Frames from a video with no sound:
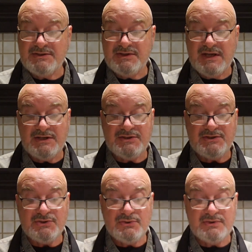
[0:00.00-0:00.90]
that as
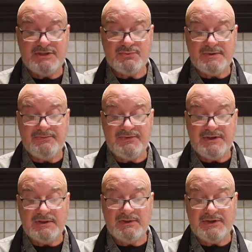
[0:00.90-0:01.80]
soon as we
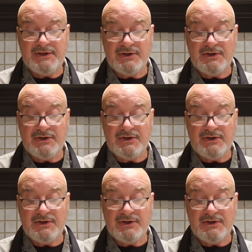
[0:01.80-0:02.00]
feel the